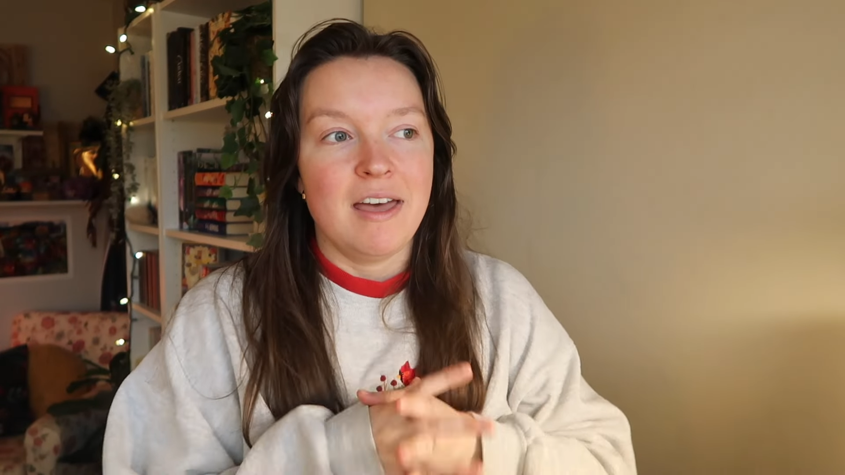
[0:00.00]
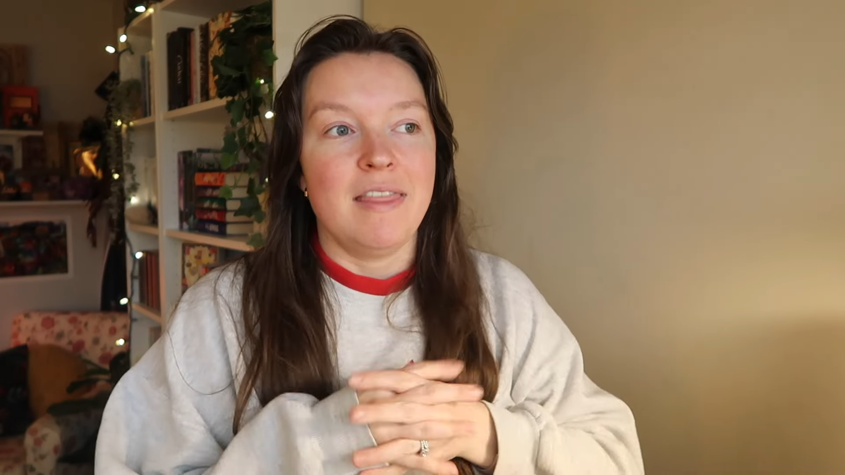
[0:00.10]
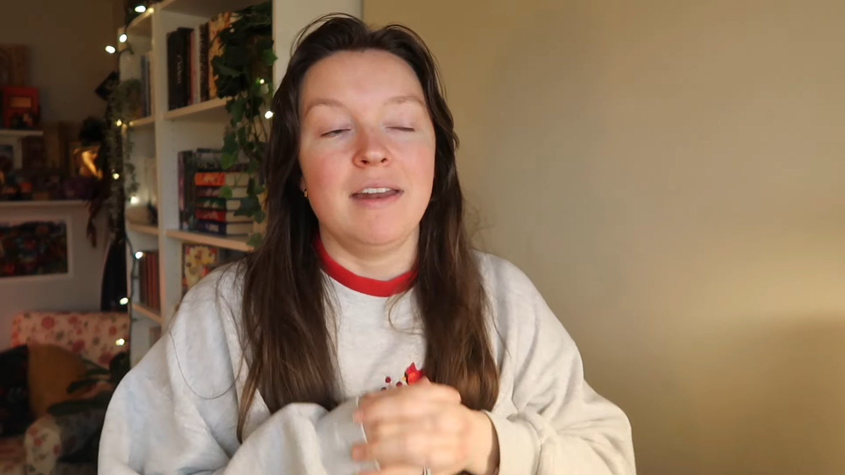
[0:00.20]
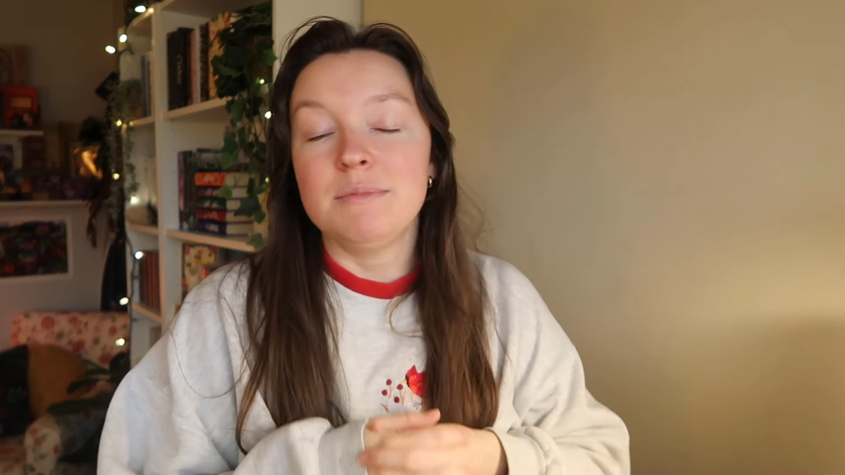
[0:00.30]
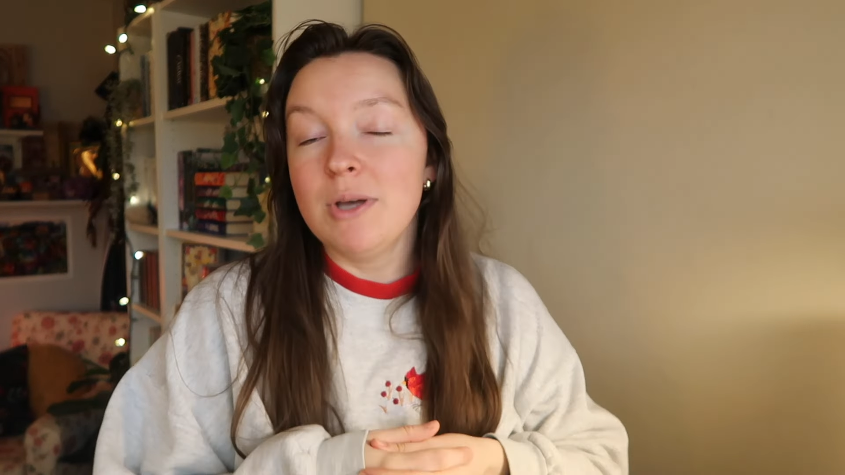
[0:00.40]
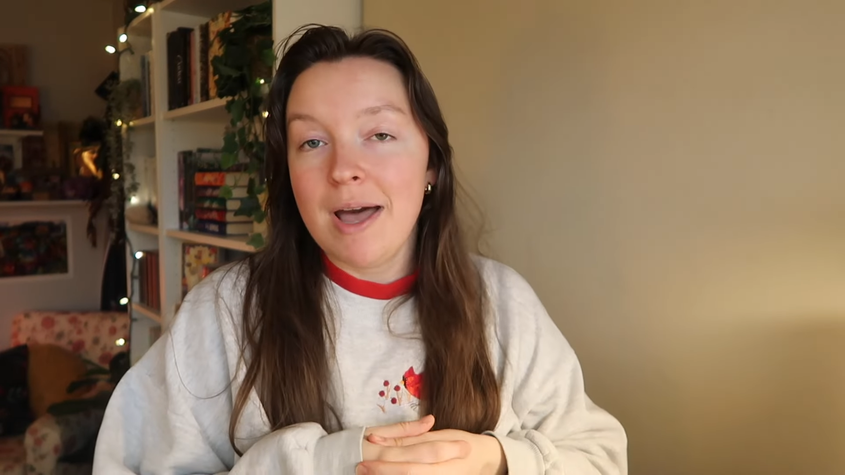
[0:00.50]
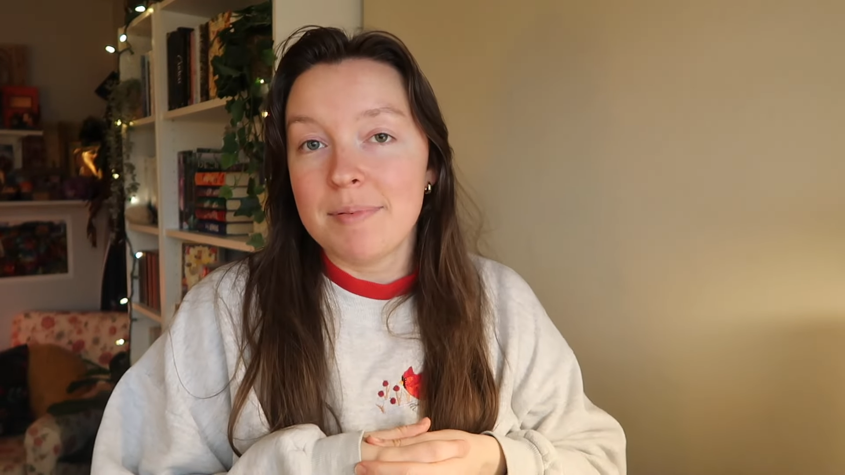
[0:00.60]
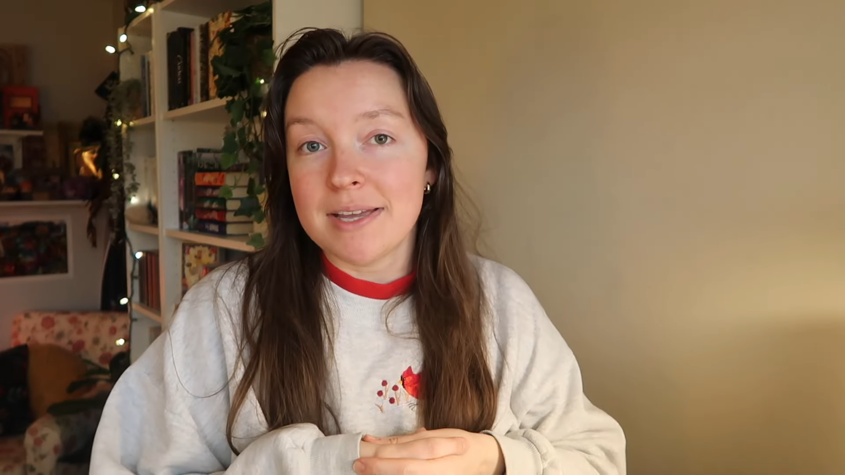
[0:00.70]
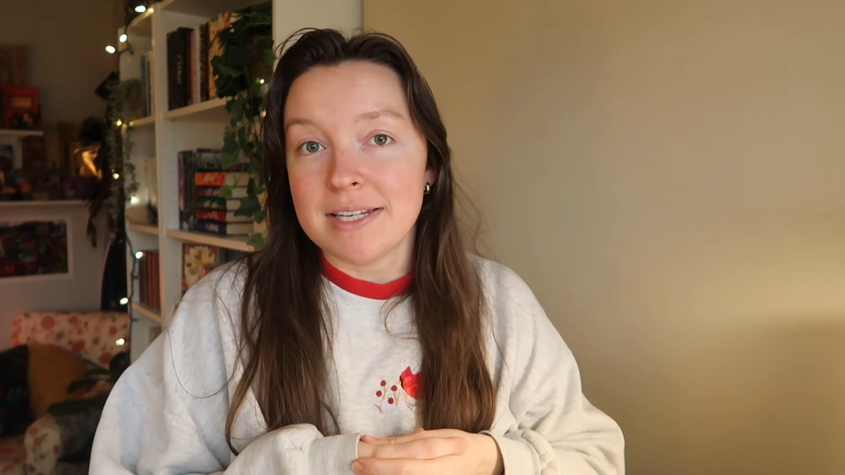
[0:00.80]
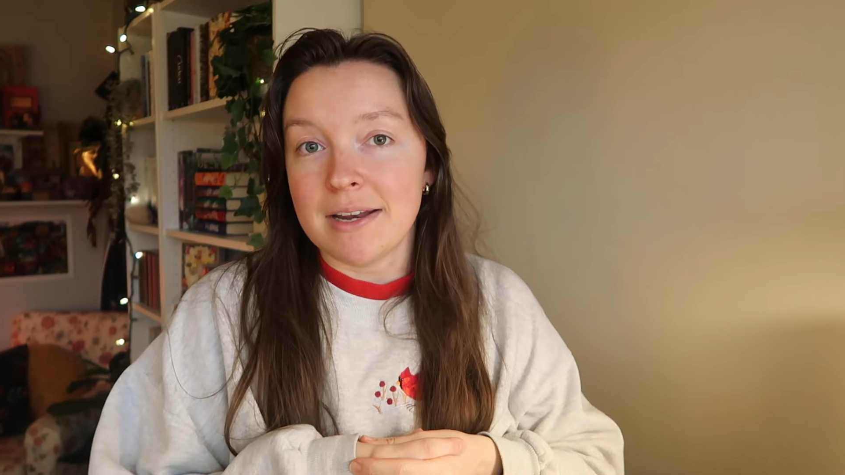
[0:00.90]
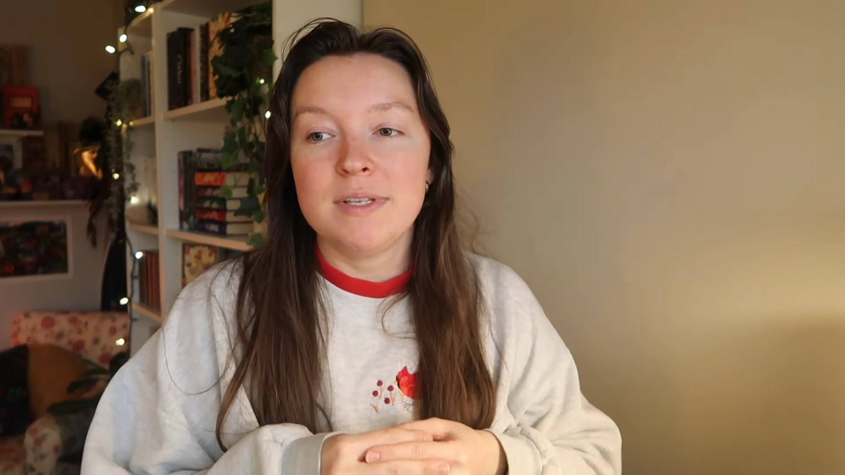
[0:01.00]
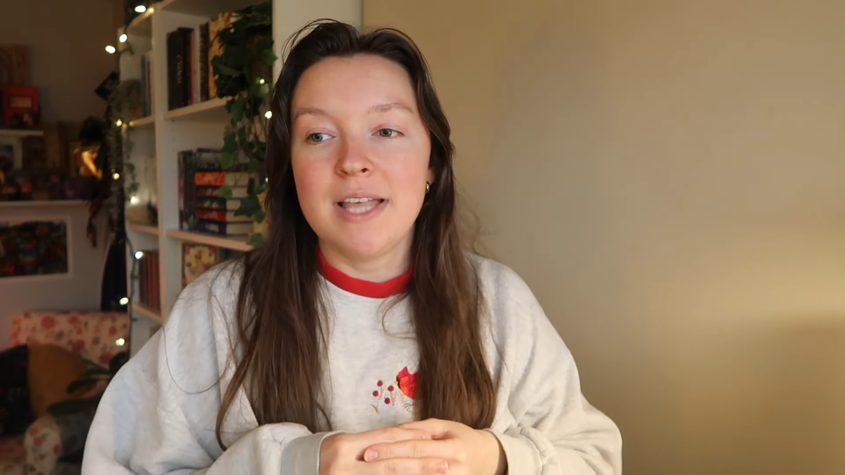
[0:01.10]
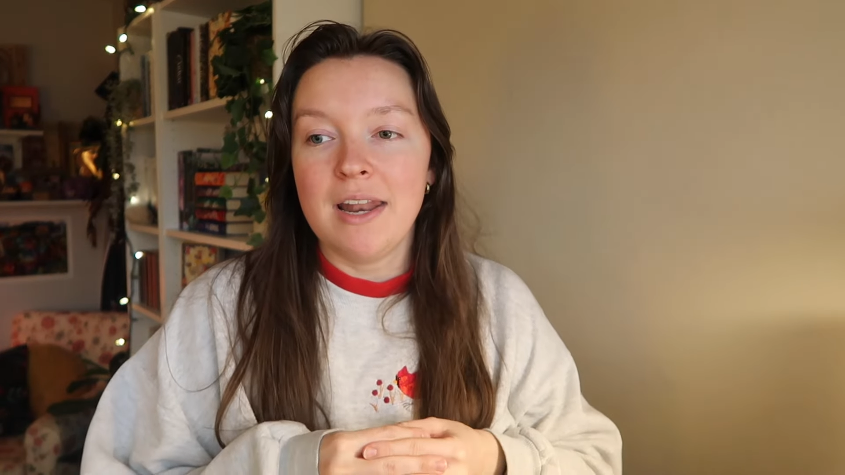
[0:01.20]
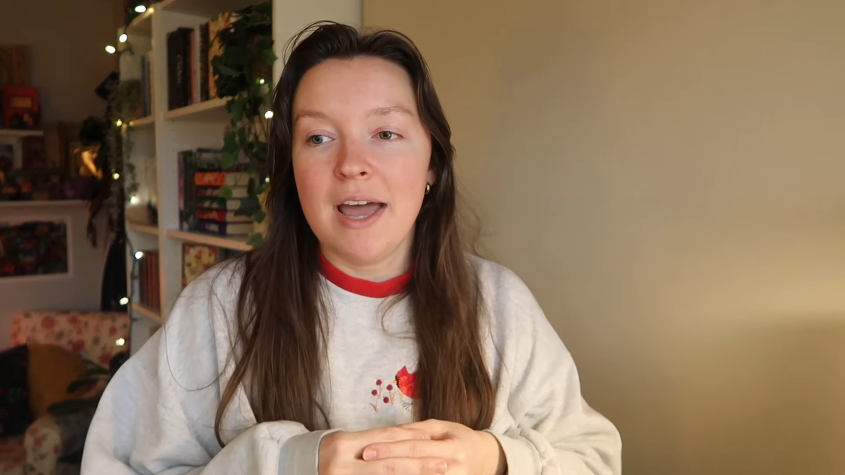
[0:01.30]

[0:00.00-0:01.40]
that I'm so happy I did was that